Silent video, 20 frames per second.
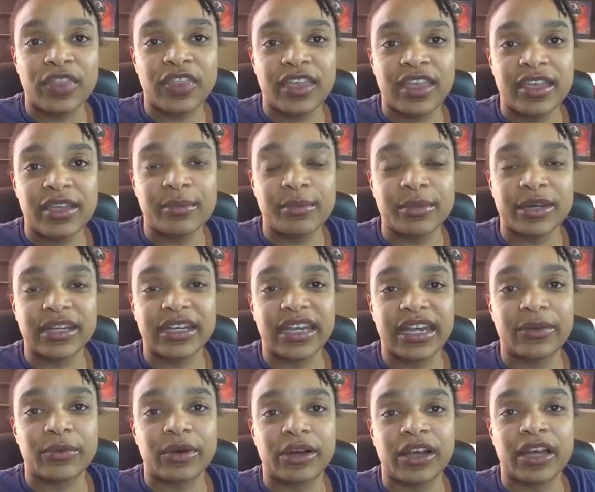thing, but
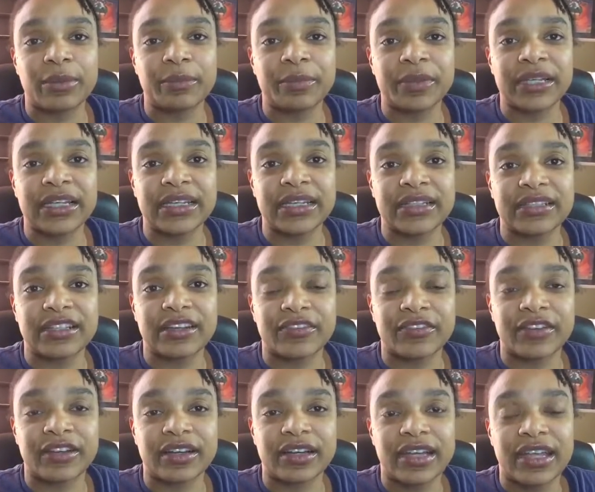they were completely
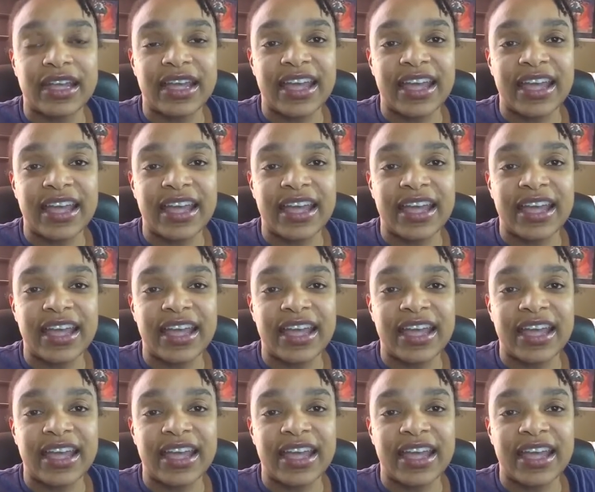different.